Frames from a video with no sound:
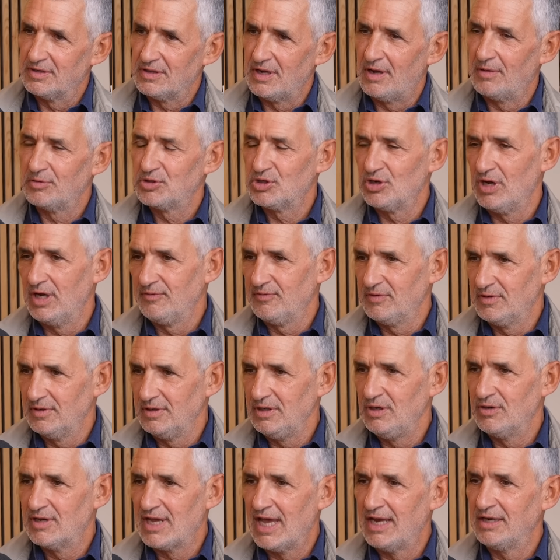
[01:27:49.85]
So I'll try and
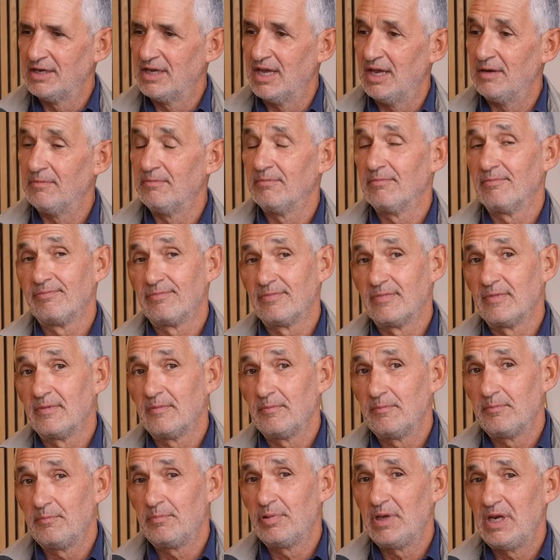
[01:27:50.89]
you can get
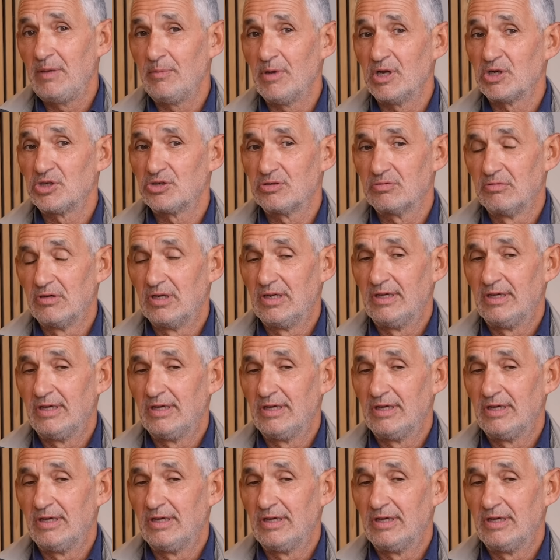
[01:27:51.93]
pretty much